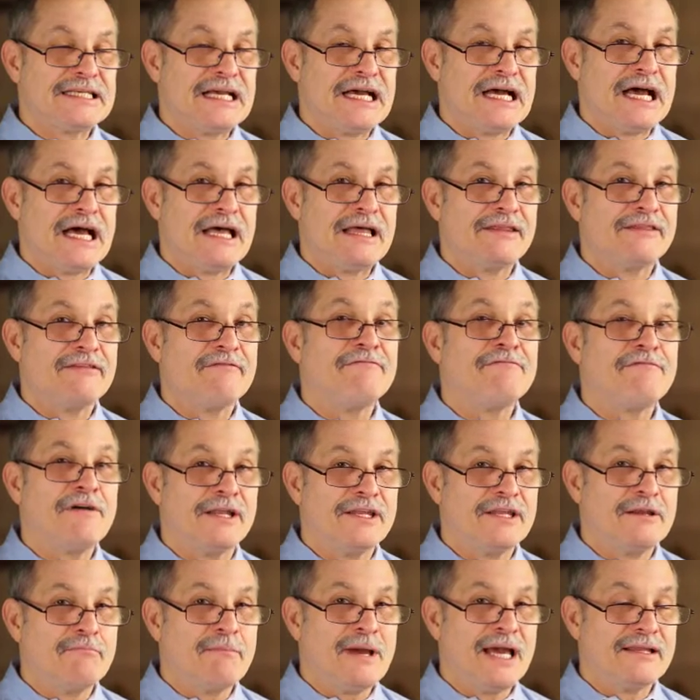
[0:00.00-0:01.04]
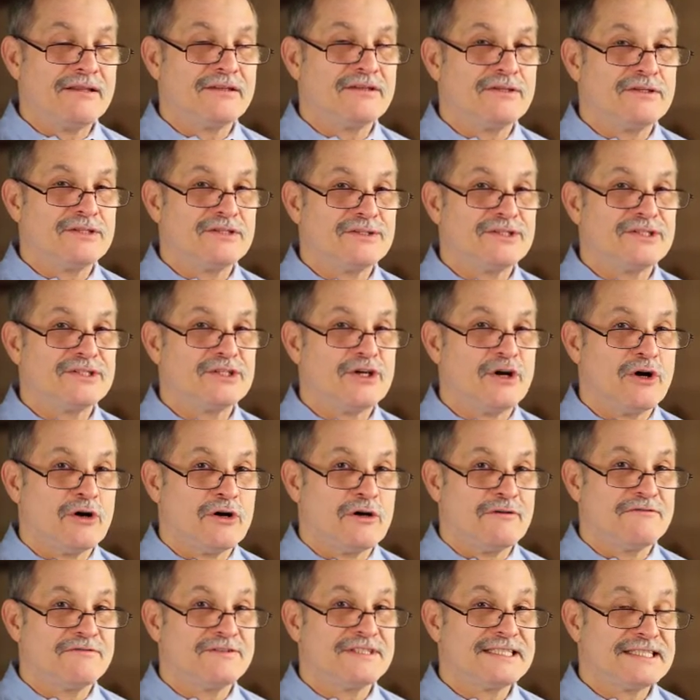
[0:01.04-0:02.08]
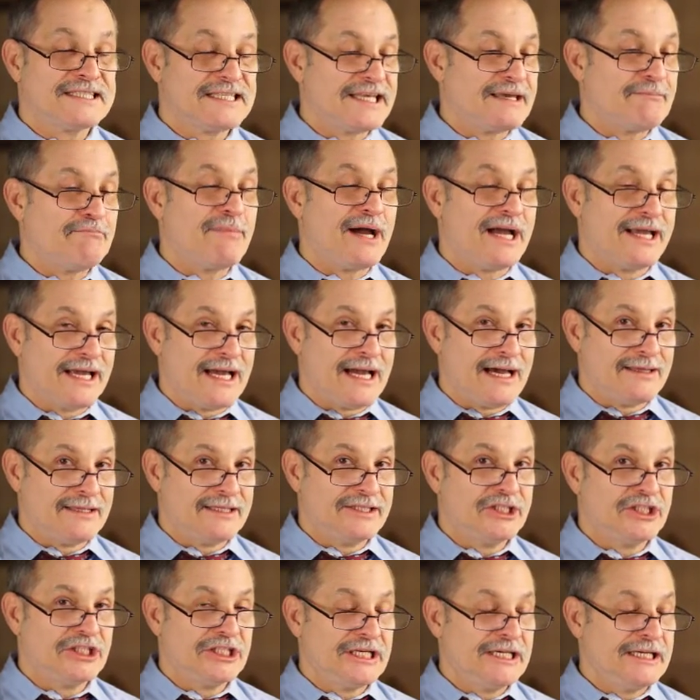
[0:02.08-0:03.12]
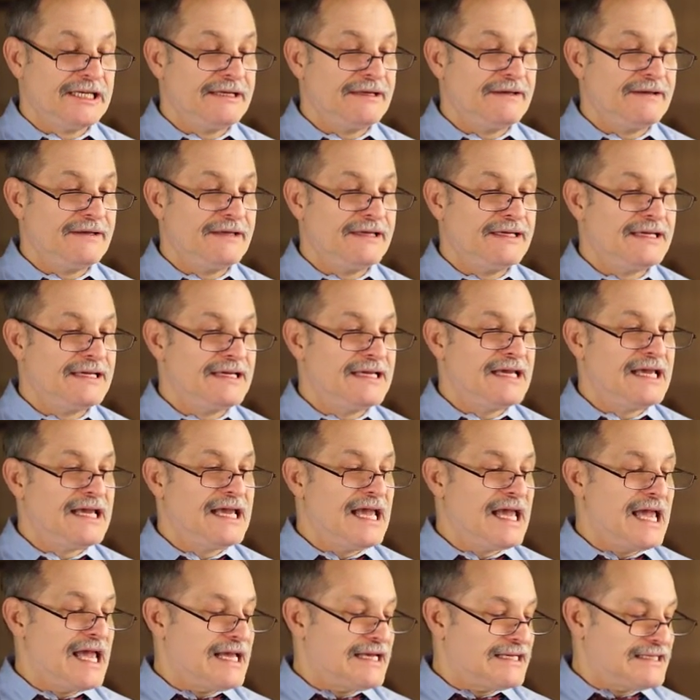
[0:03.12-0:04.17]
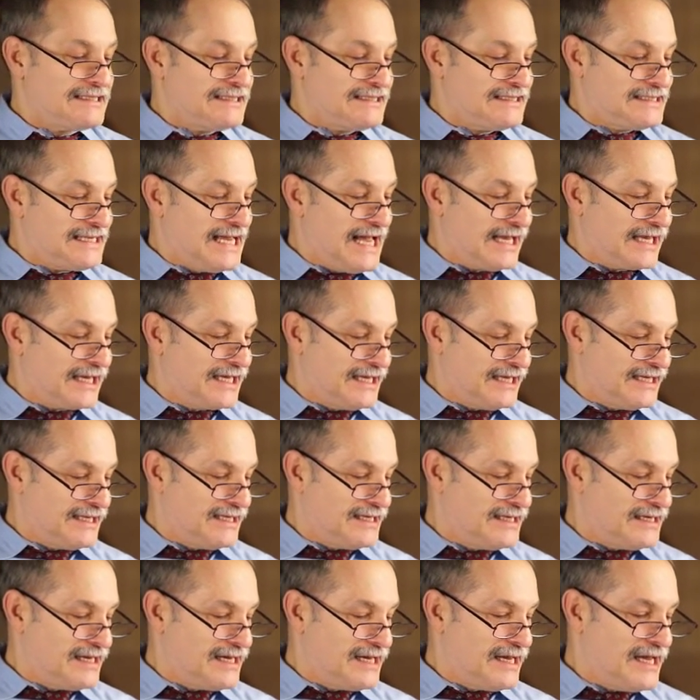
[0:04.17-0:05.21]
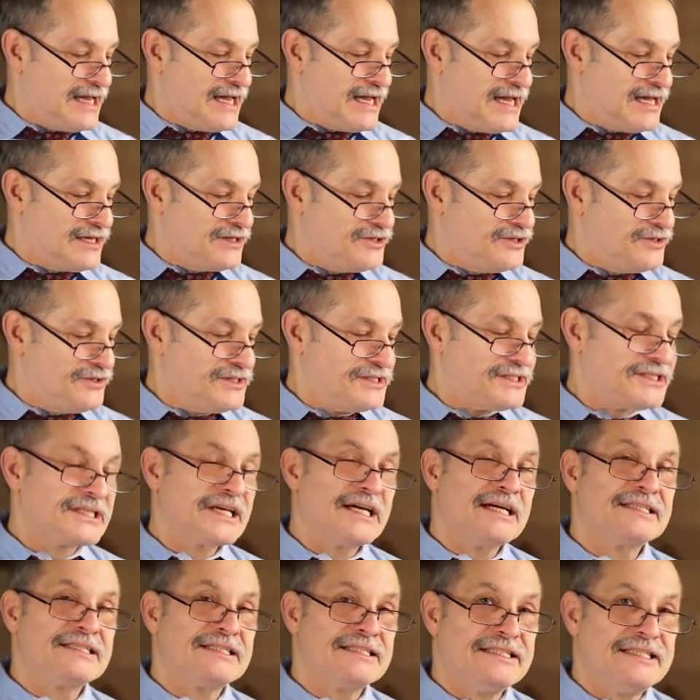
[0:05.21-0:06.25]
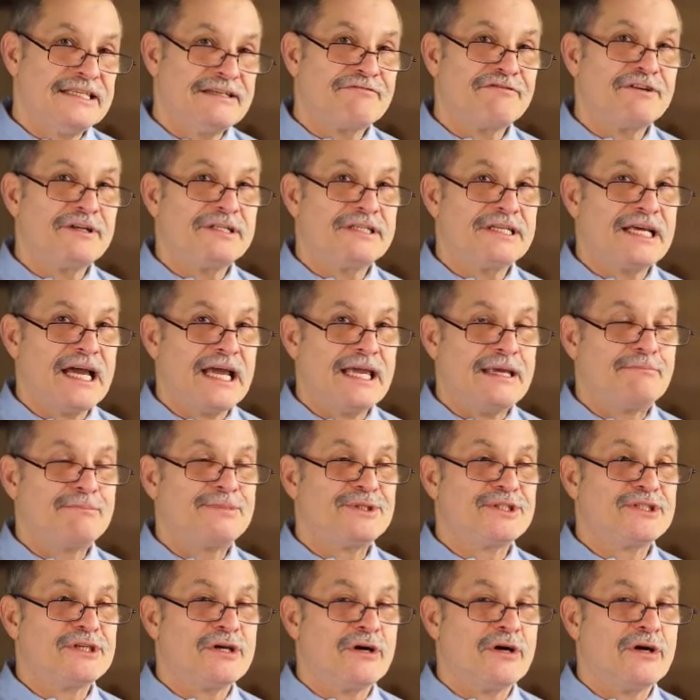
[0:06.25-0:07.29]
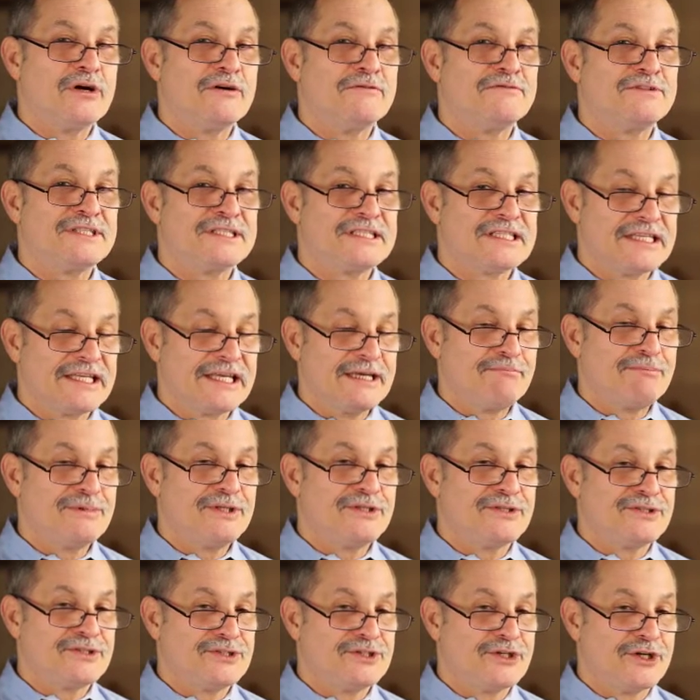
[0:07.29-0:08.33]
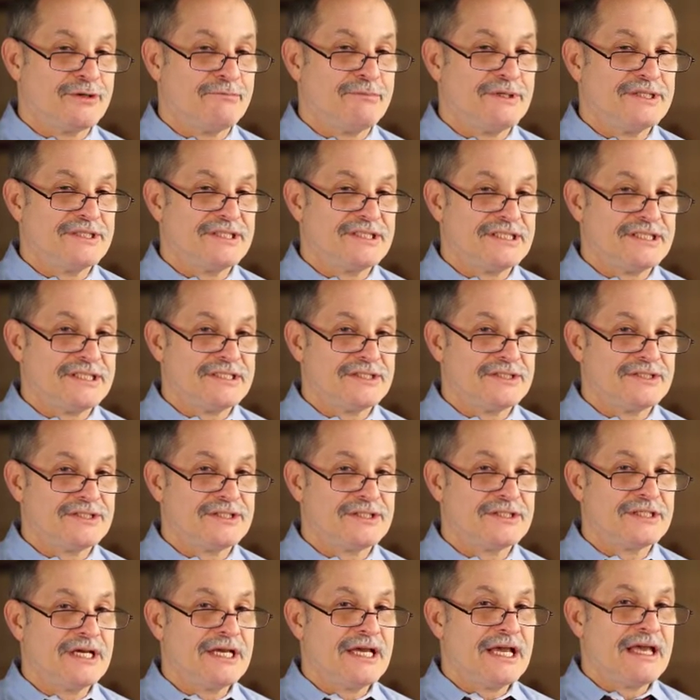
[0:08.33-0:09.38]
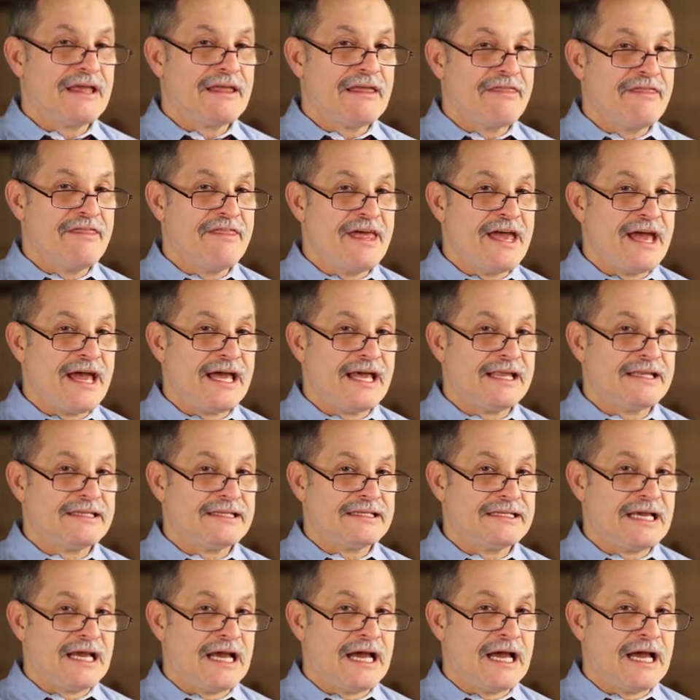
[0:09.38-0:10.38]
the fundamentals of sleep biology. Second, to discuss different types of sleep disturbances that